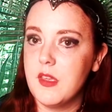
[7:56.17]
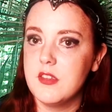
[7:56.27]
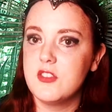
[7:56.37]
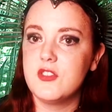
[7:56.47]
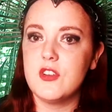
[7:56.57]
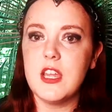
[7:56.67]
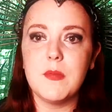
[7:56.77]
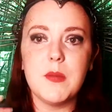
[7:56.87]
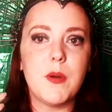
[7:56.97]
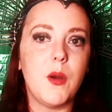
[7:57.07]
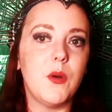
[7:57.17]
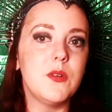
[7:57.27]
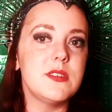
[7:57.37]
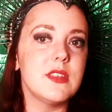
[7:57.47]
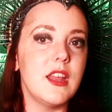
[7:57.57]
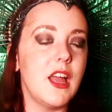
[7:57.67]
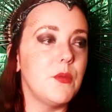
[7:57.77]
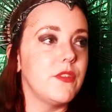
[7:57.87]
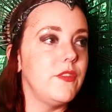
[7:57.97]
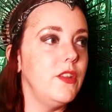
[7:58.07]
strike my pose, and I
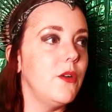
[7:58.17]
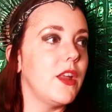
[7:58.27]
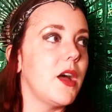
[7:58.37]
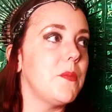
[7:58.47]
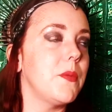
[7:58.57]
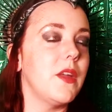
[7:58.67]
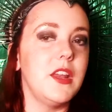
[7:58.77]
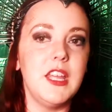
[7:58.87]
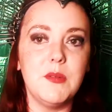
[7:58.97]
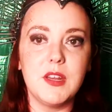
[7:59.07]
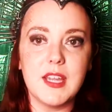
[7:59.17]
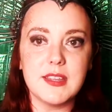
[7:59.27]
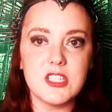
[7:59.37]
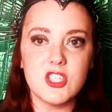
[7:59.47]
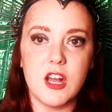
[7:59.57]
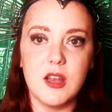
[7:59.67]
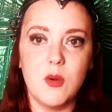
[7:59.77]
would float up, and he would get the shot